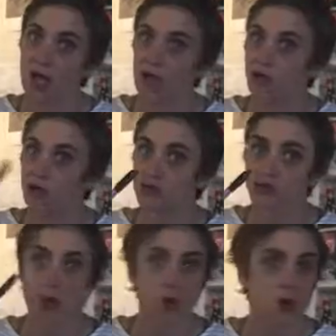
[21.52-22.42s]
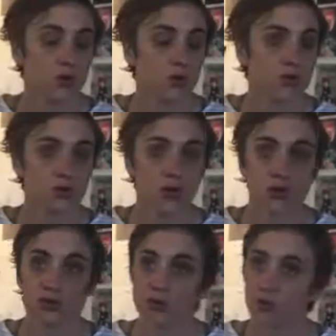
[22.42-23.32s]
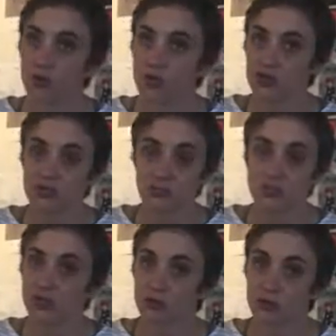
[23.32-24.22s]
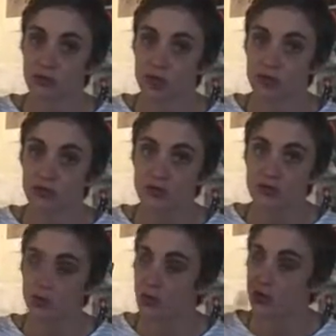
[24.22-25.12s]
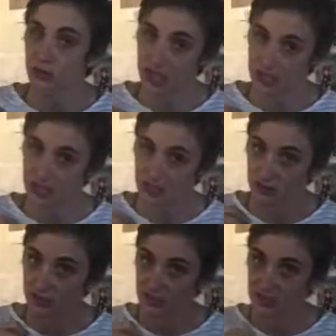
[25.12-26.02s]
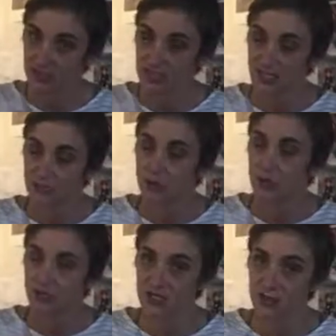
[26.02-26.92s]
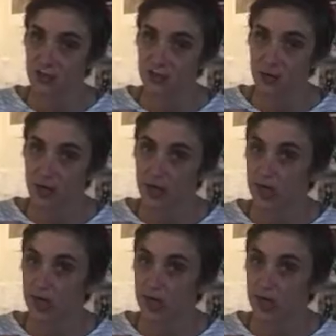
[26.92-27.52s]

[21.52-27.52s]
And you don't get Sharpies on your clothes or on your skin because it takes a long time to come out